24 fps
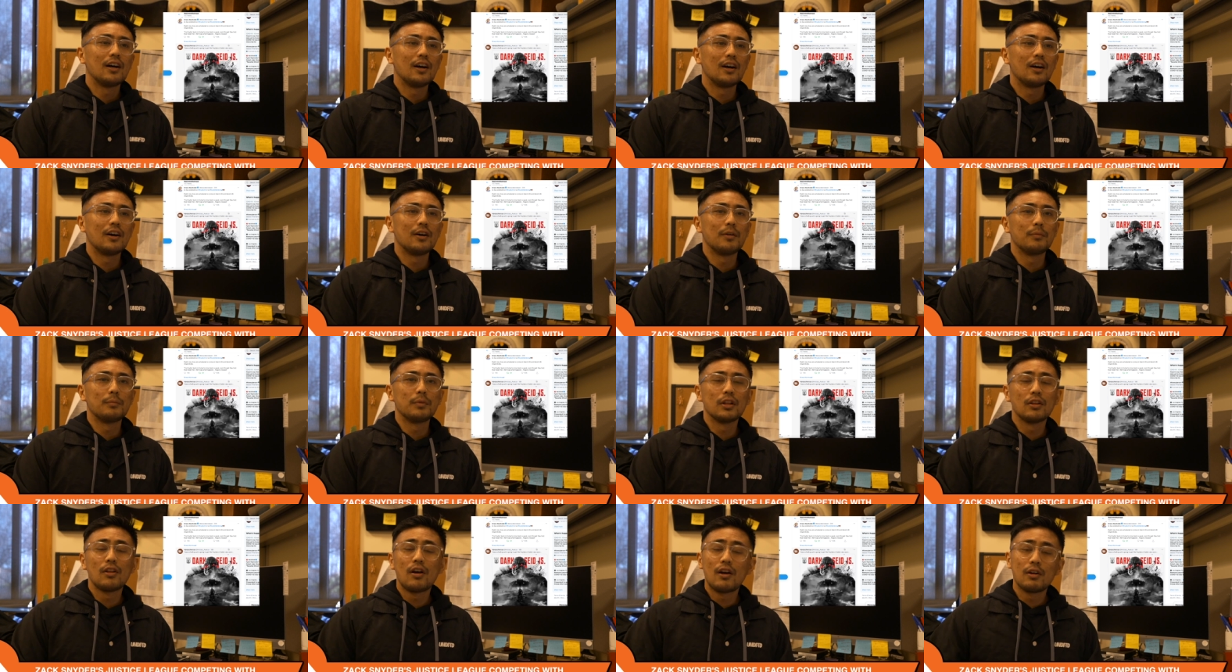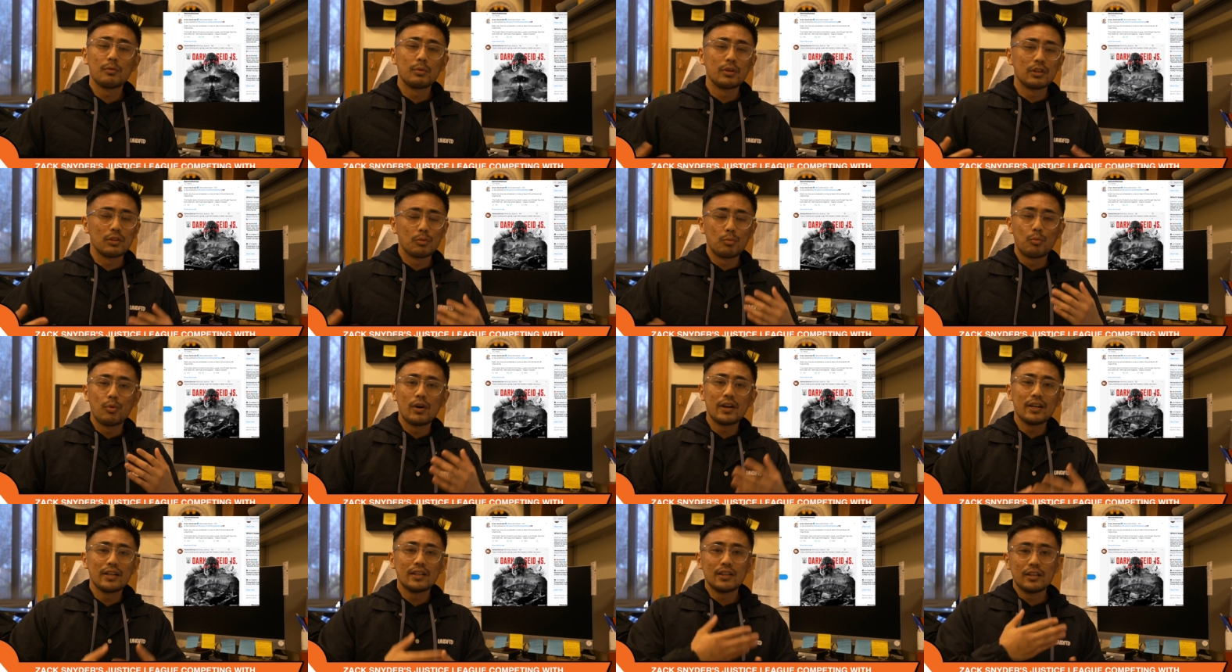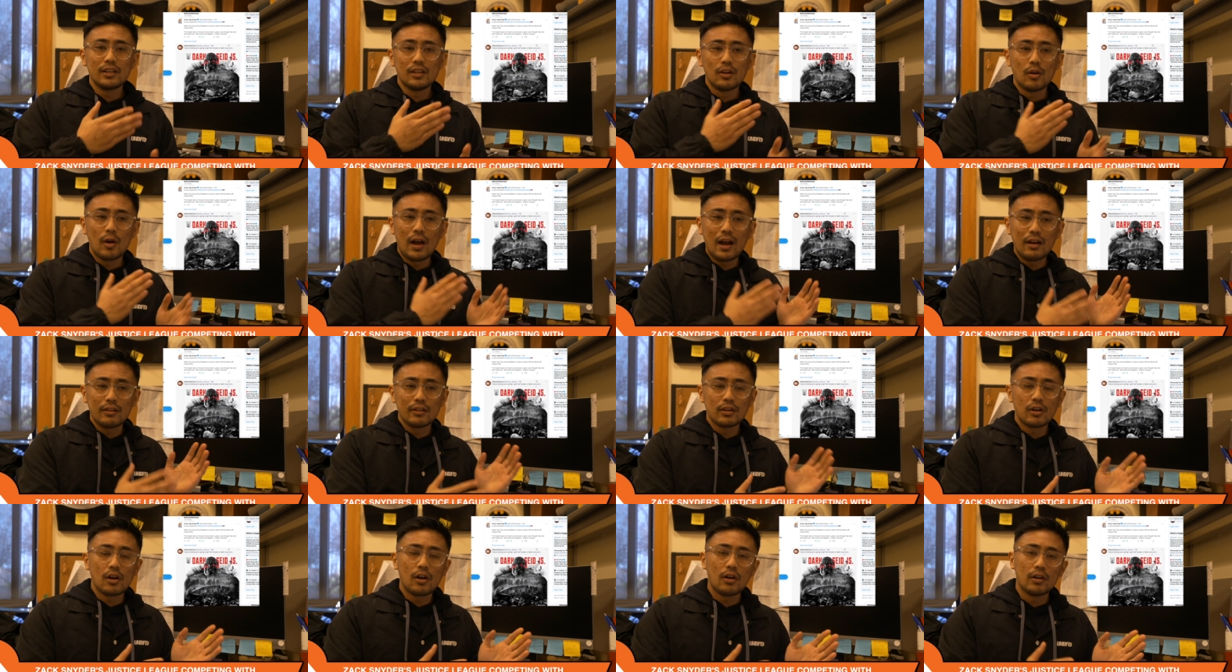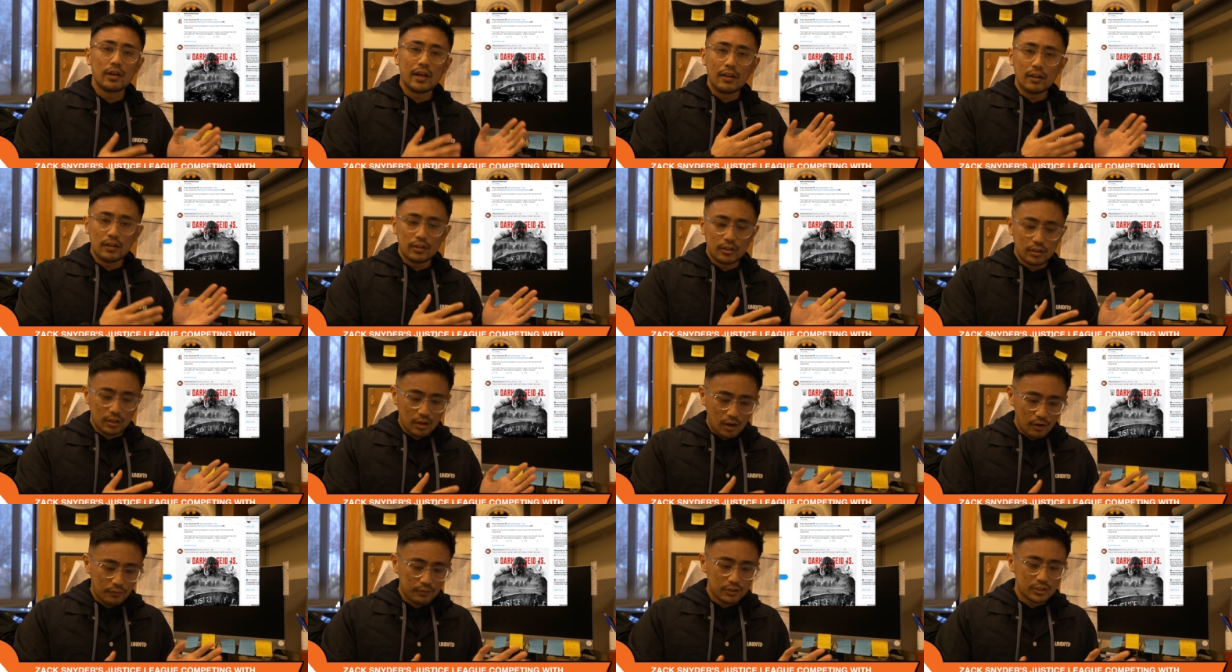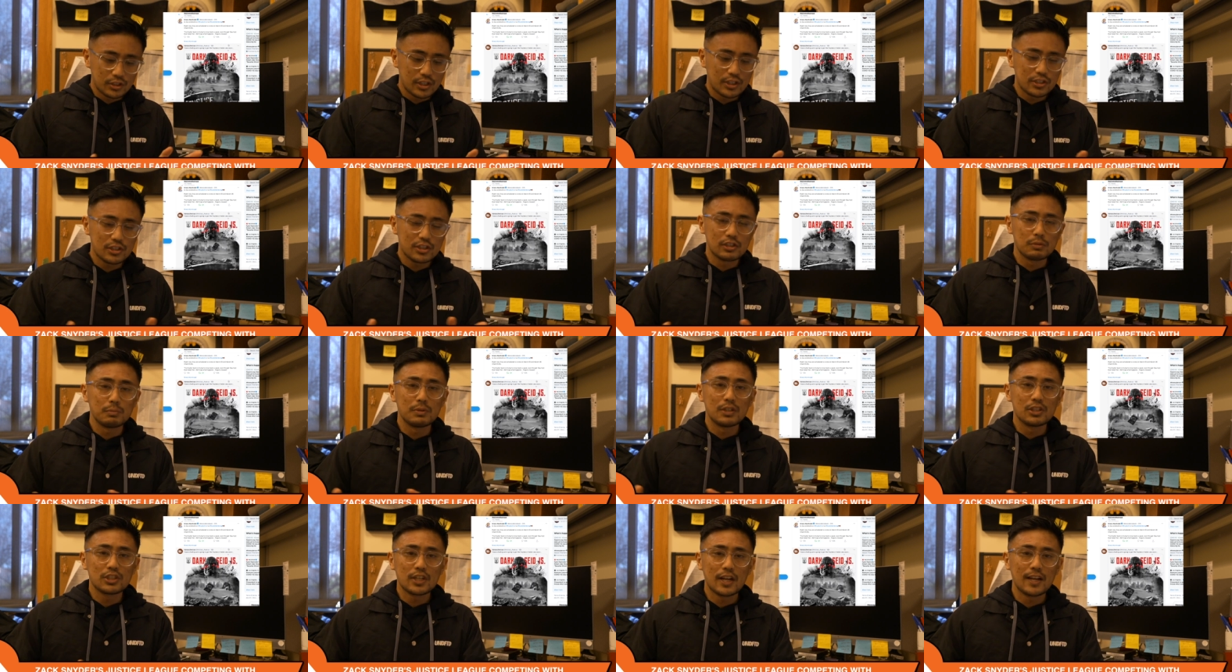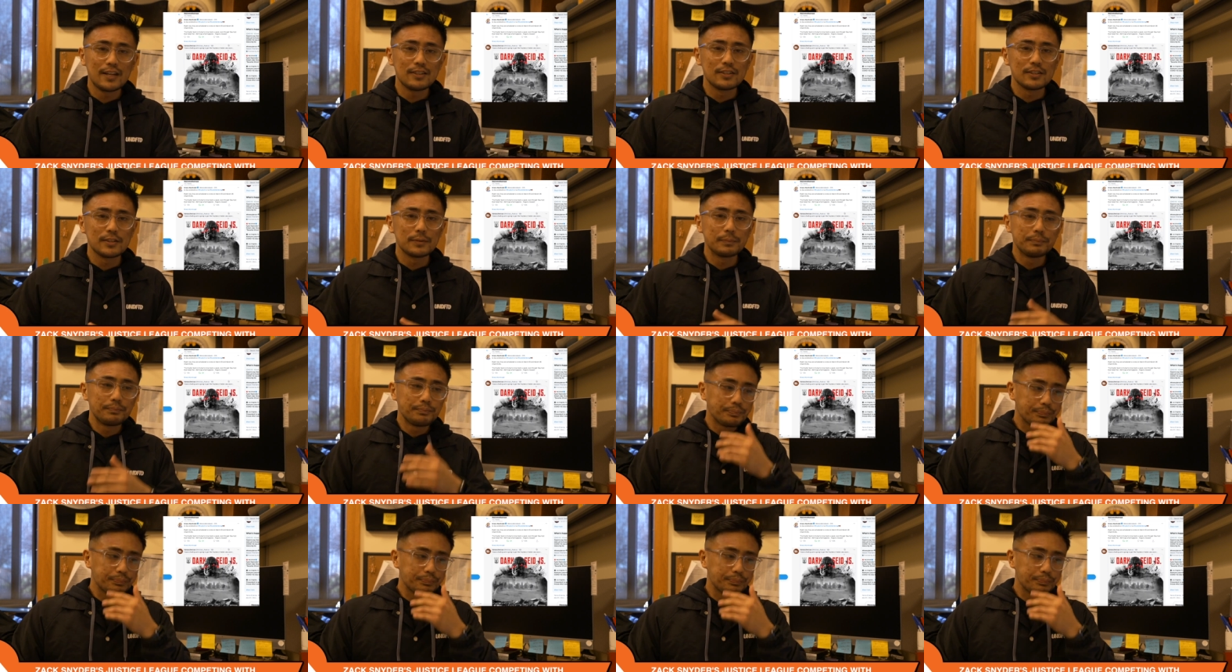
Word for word: um, along with what you know how the con- how the conversation has been changing.